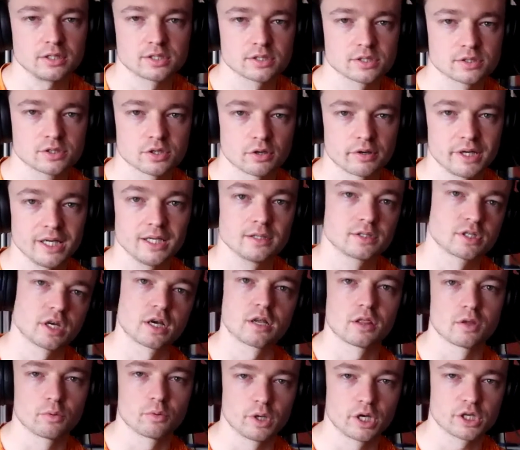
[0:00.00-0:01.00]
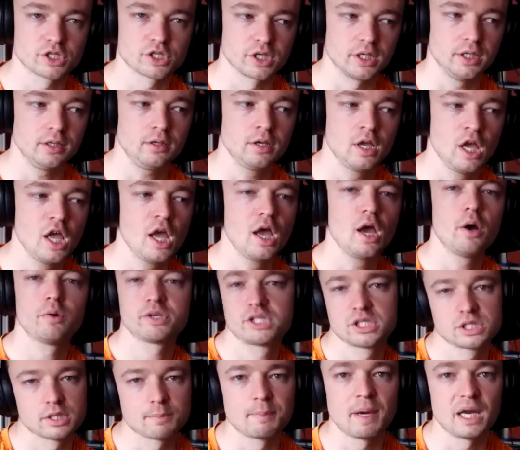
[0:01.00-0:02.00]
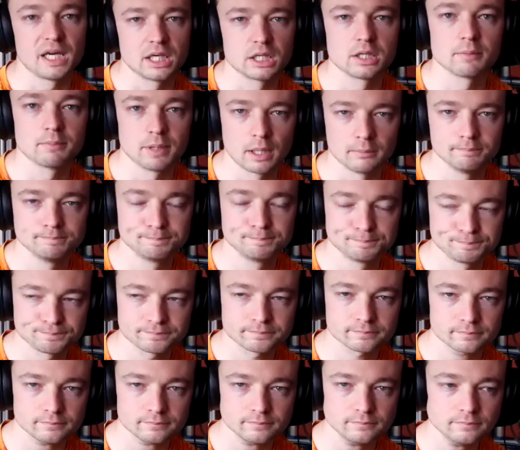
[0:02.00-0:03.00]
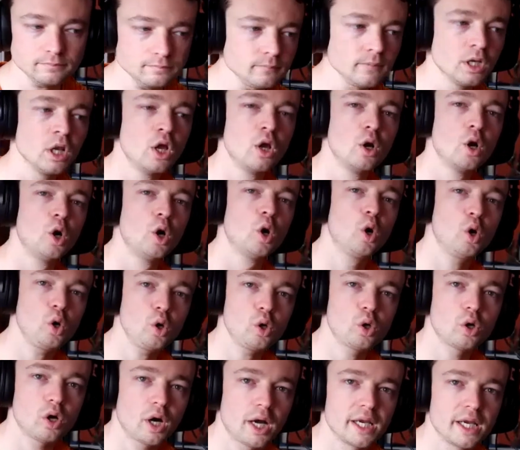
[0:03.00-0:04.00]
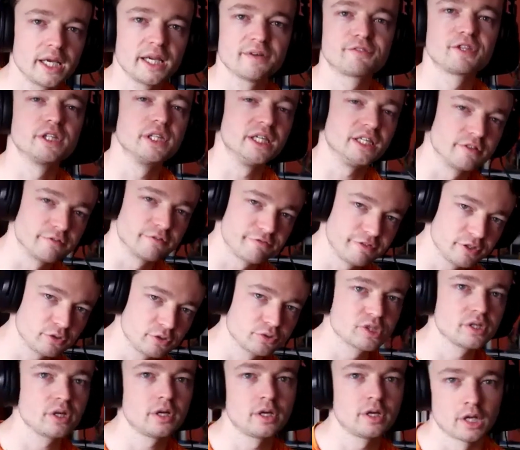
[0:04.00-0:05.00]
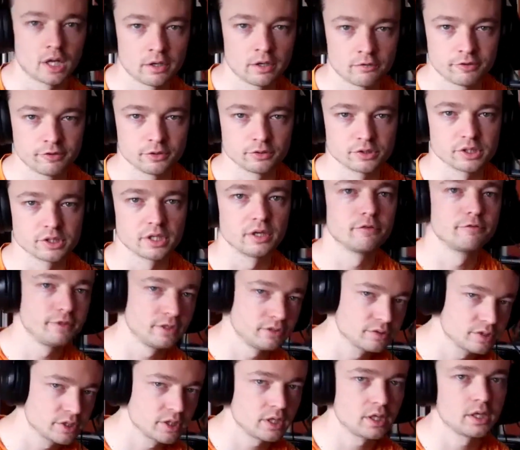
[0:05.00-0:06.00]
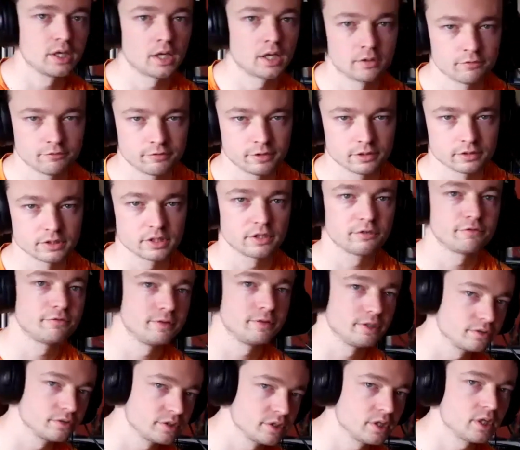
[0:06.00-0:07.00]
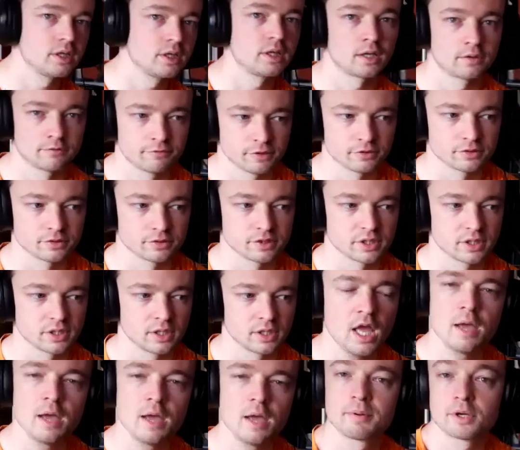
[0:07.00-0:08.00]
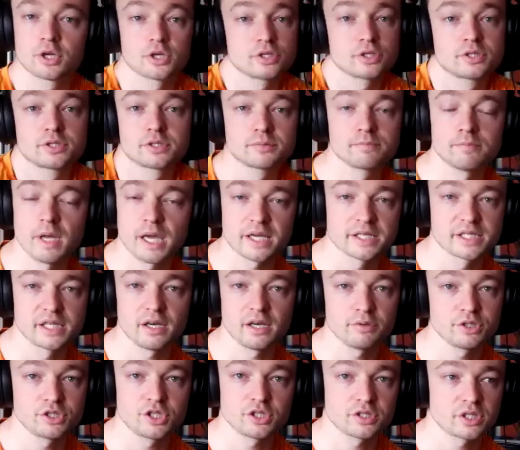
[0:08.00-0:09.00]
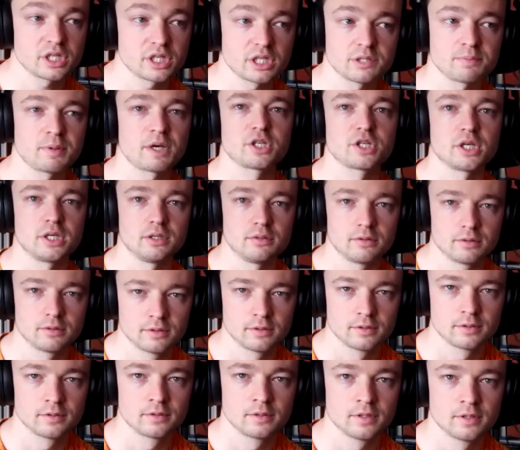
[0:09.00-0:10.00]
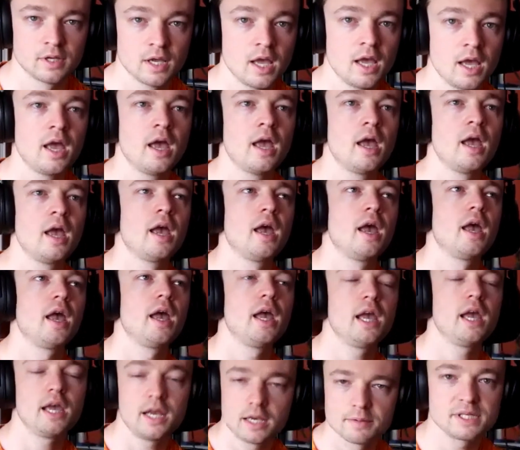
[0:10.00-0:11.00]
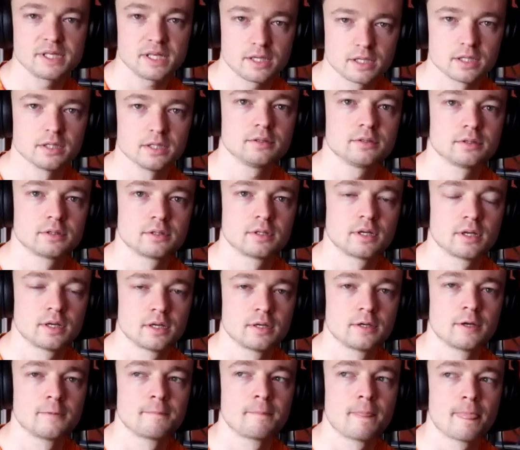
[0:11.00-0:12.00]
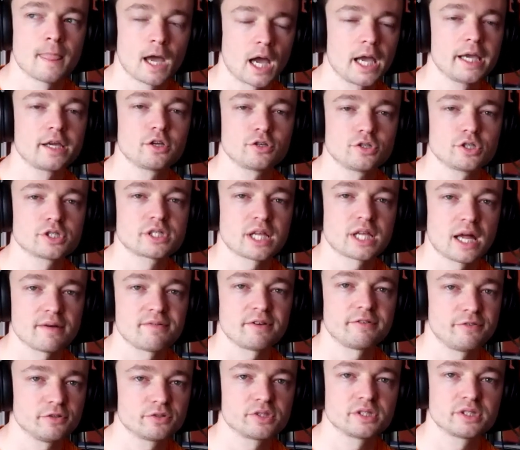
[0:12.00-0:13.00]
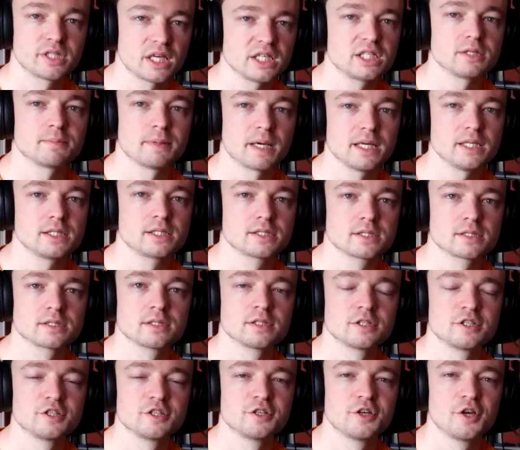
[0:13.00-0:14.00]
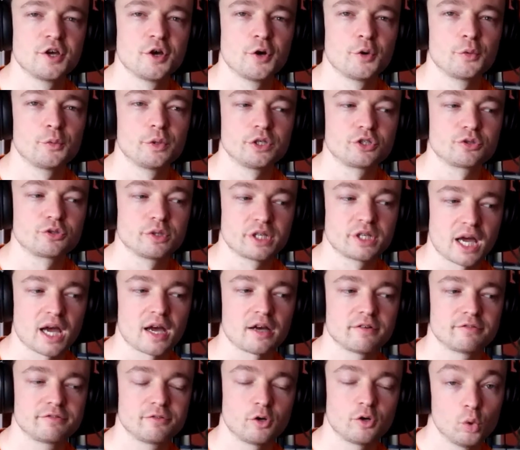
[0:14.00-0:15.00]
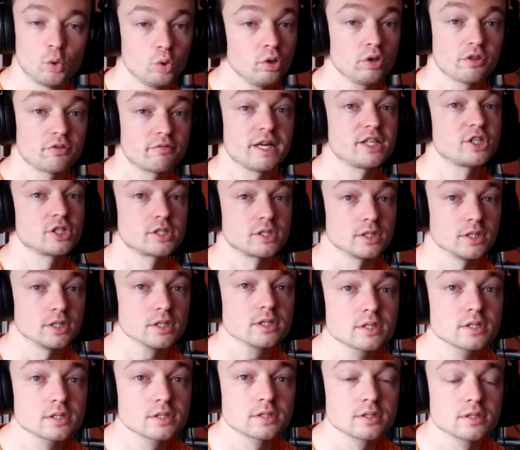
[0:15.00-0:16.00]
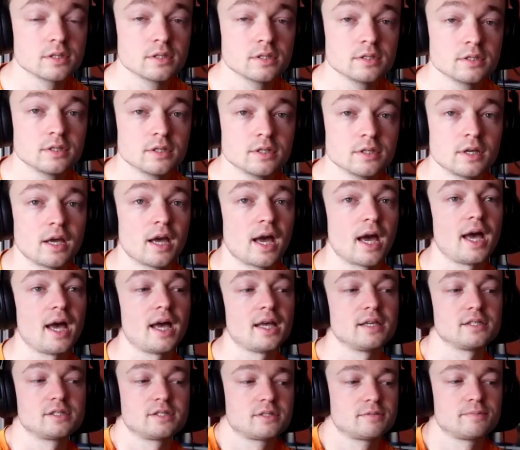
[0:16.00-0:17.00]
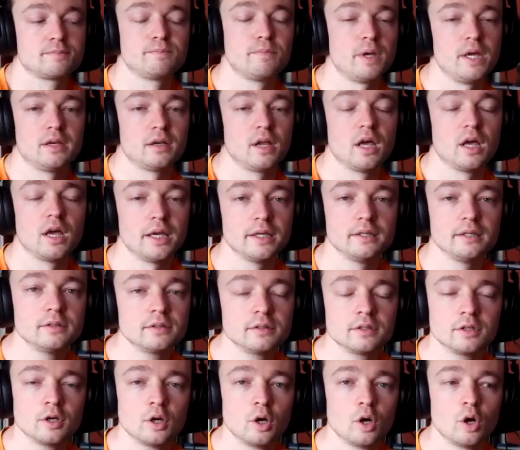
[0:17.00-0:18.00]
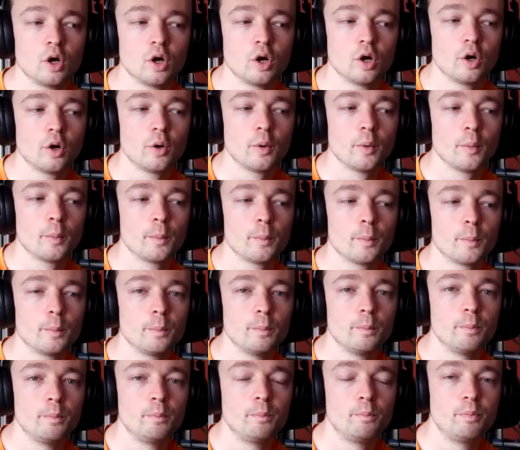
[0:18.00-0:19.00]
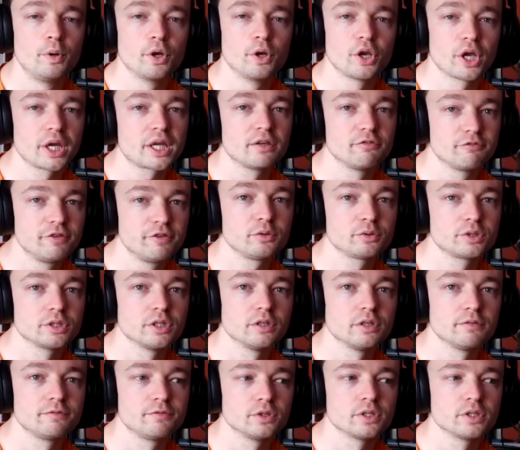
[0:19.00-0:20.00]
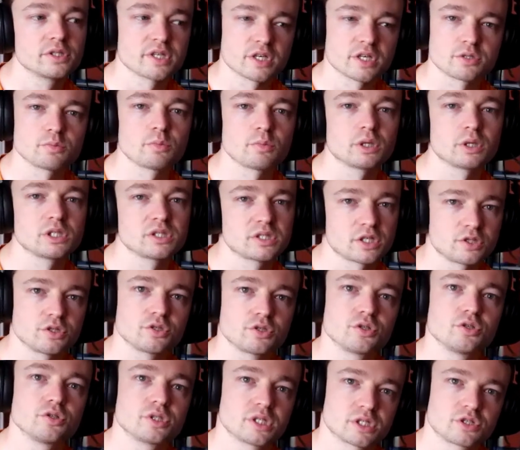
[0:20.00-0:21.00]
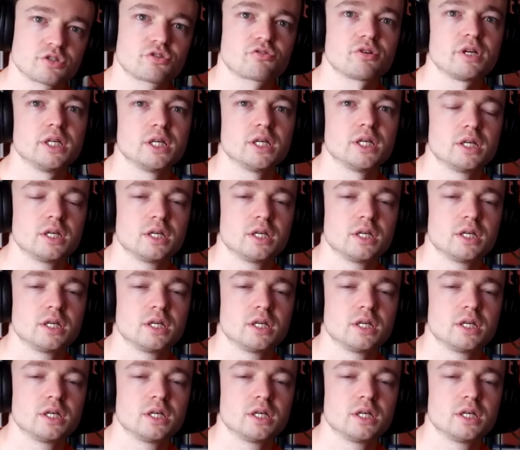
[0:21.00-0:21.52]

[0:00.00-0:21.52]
sorry, inside of the worksheet, which is a pain in the bum, or I need to filter and unfilter, filter and unfilter, filter and unfilter, because Excel is just a spreadsheet. In Obsidian, I can just have a filter database, which would have all of the registers as inline, but I can filter for session 1, session 2, session 3.